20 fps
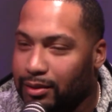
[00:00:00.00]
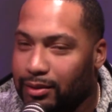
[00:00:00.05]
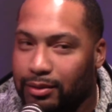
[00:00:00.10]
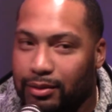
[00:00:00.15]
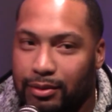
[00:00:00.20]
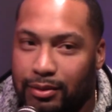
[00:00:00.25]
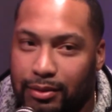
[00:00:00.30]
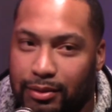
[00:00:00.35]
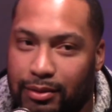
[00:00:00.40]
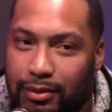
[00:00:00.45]
So
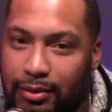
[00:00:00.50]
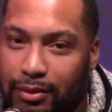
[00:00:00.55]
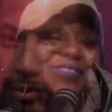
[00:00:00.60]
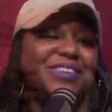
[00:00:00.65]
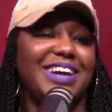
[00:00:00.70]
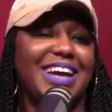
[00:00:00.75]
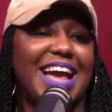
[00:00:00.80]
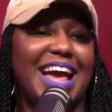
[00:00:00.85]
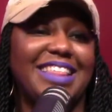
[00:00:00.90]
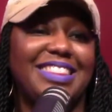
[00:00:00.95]

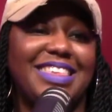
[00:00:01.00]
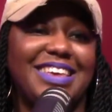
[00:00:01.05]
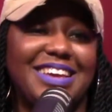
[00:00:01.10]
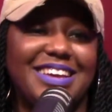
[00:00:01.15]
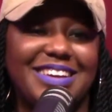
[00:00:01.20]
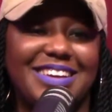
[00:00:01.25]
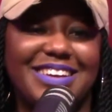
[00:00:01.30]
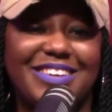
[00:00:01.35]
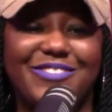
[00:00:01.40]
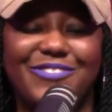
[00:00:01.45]
I
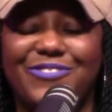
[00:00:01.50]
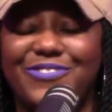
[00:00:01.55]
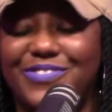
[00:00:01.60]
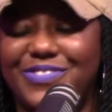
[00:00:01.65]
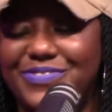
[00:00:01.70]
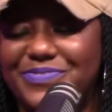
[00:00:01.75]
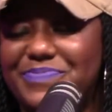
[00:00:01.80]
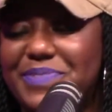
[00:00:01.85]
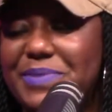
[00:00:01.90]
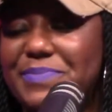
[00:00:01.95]
think
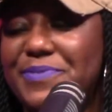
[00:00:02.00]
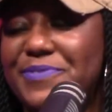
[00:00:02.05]
people